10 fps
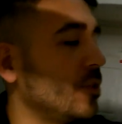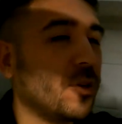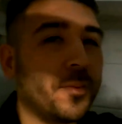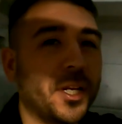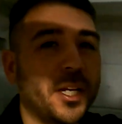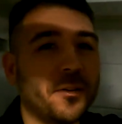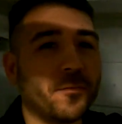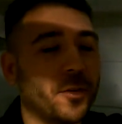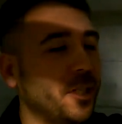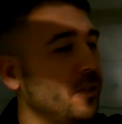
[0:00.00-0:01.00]
dripping
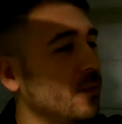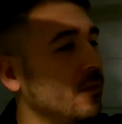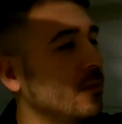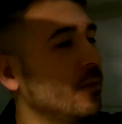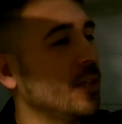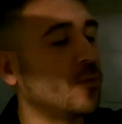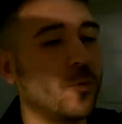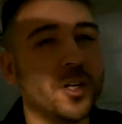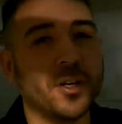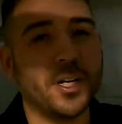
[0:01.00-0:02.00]
antifreeze. It's
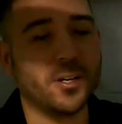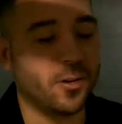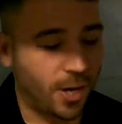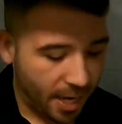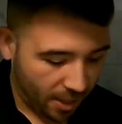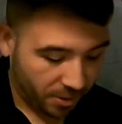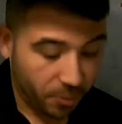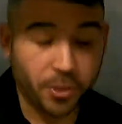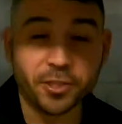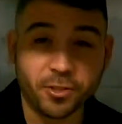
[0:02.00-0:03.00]
winter here in Ohio,
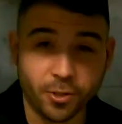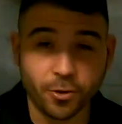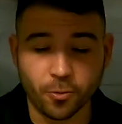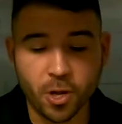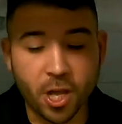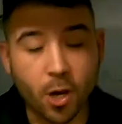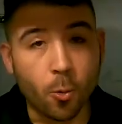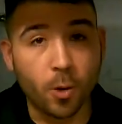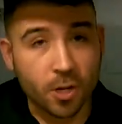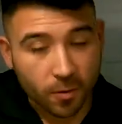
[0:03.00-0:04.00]
so we do
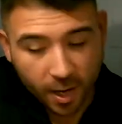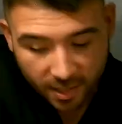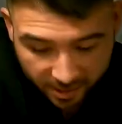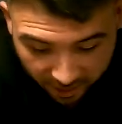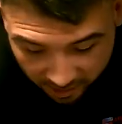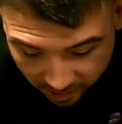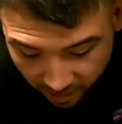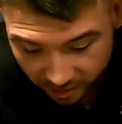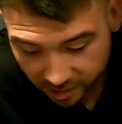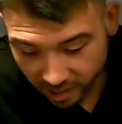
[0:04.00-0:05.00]
winterize these
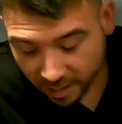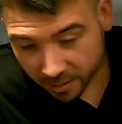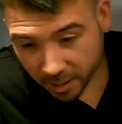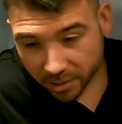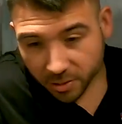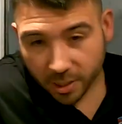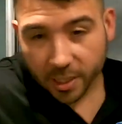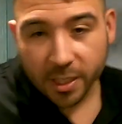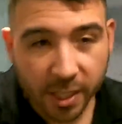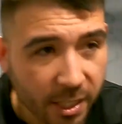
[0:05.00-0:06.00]
things. Not trying
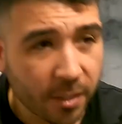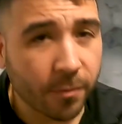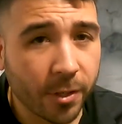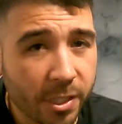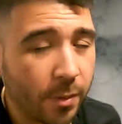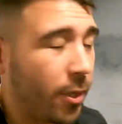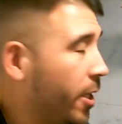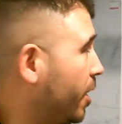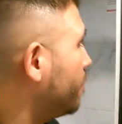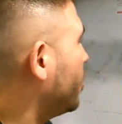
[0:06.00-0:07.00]
to get antifreeze on my
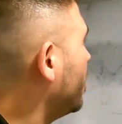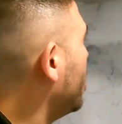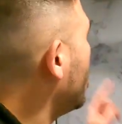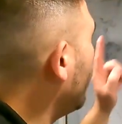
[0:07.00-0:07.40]
head, but